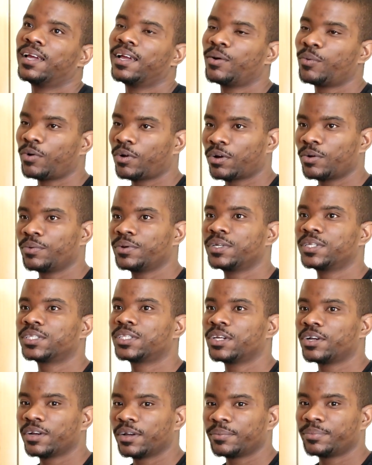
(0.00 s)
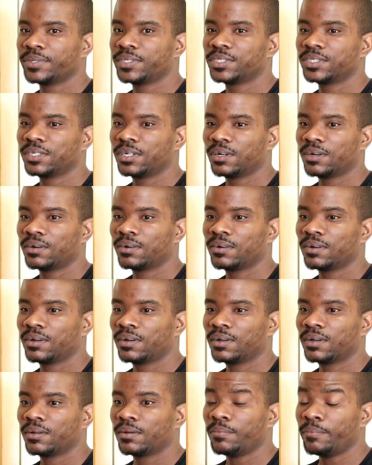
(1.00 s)
and working with the therapist, you know,
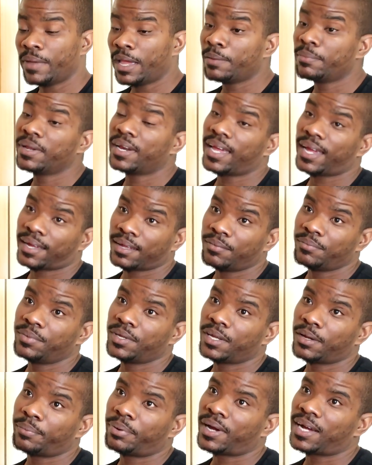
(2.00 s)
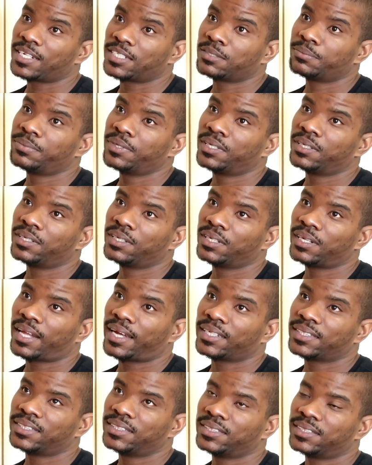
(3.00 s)
maybe that can be a possibility,
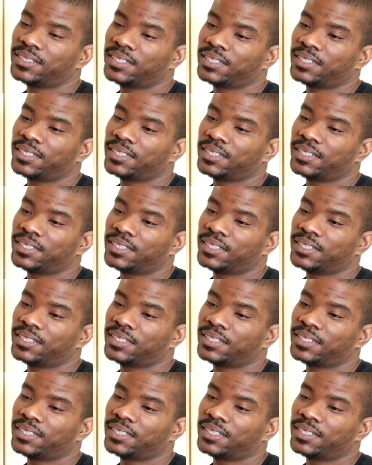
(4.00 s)
like she